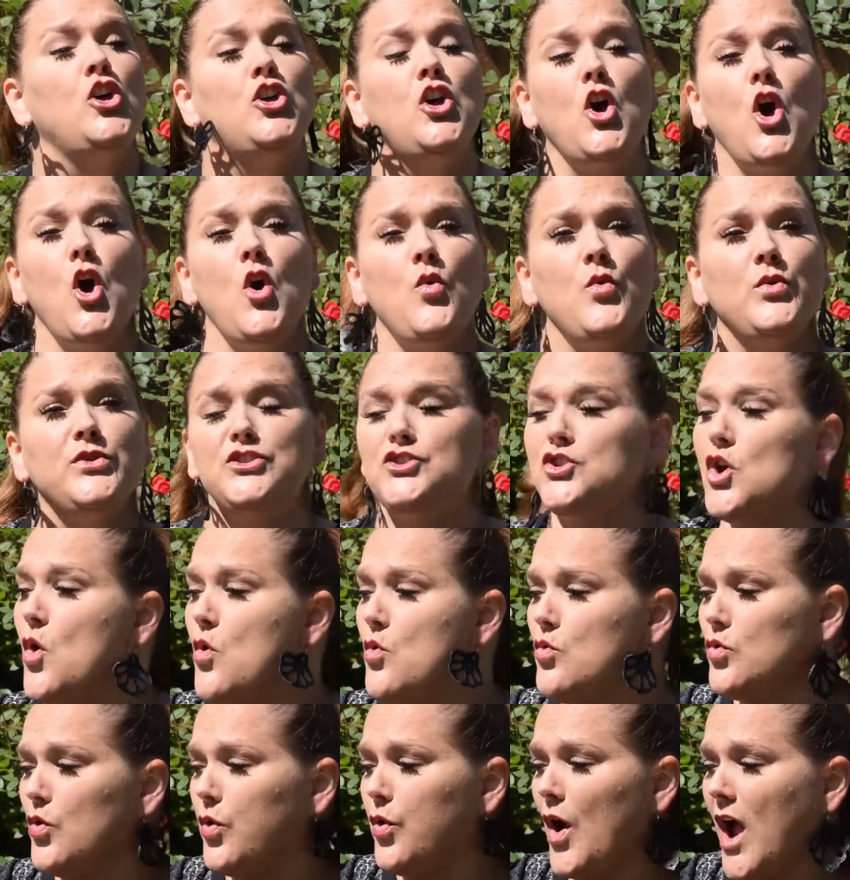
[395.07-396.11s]
"Oh,
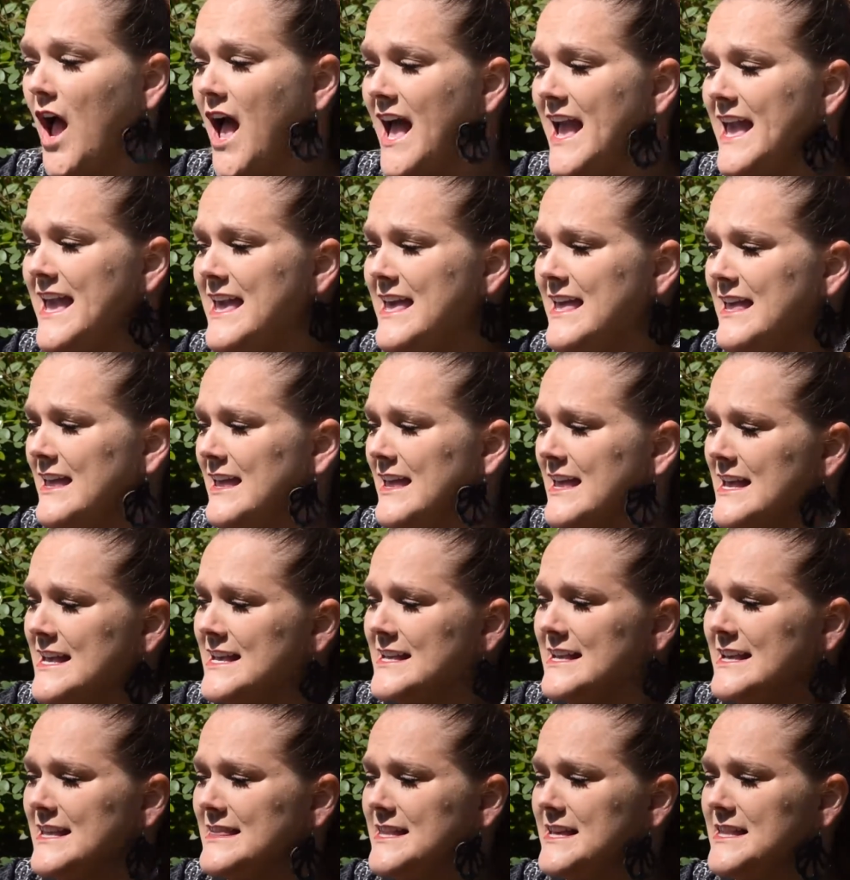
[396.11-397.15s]
don't cry,"
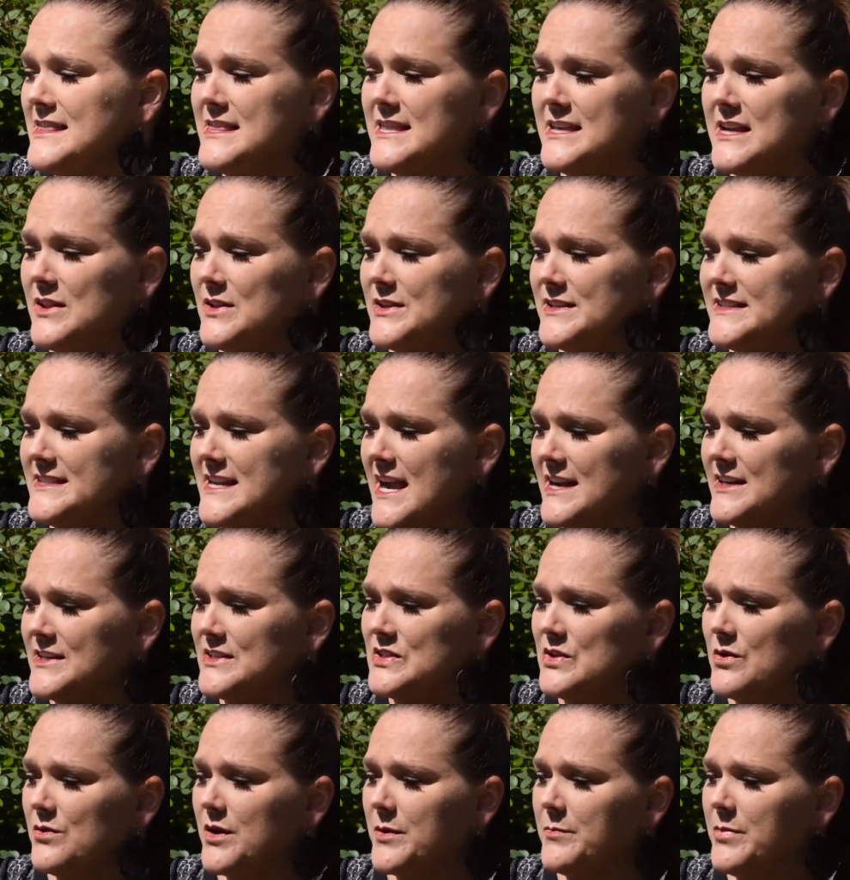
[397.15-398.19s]
the littlest
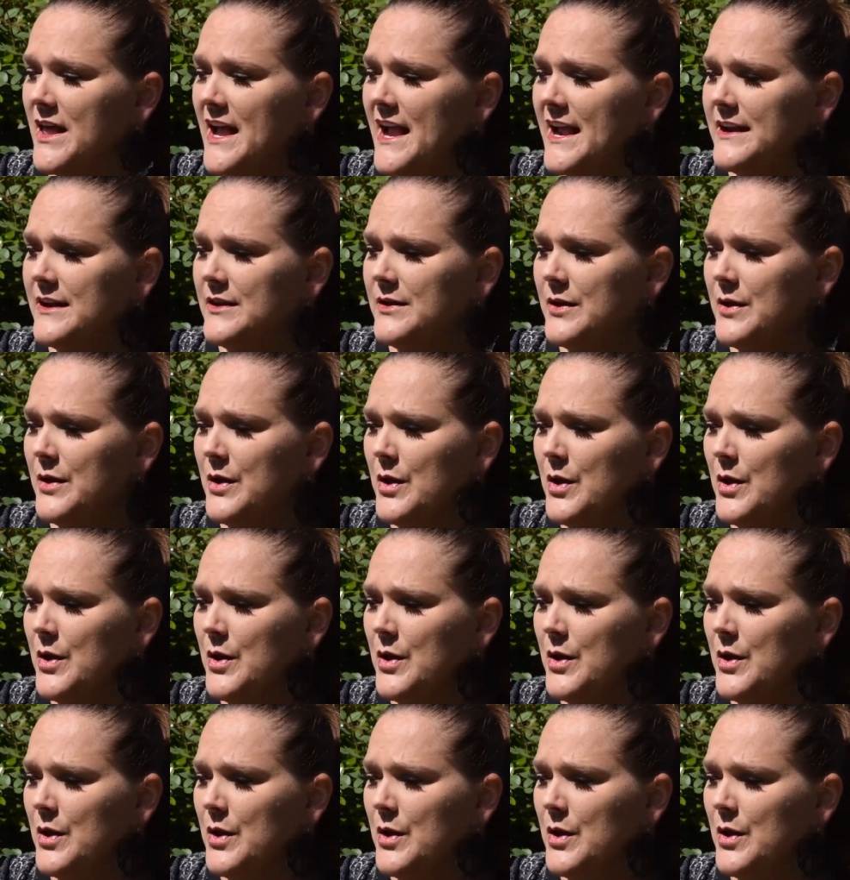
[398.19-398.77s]
dinosaur replied.